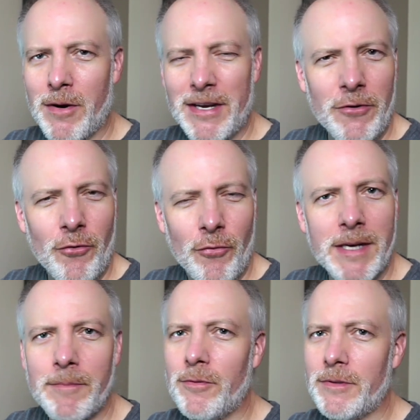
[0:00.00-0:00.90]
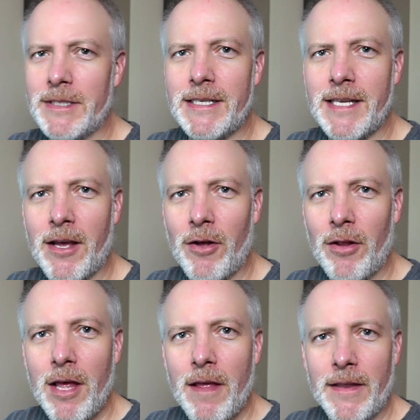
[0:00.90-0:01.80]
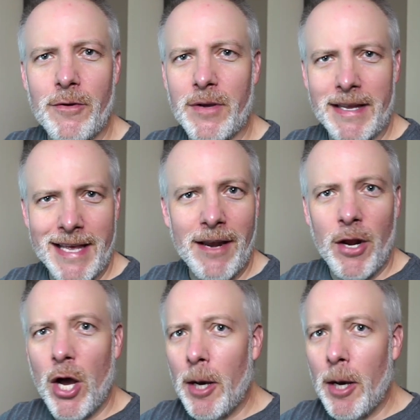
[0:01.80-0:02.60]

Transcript: incredible detail that you can get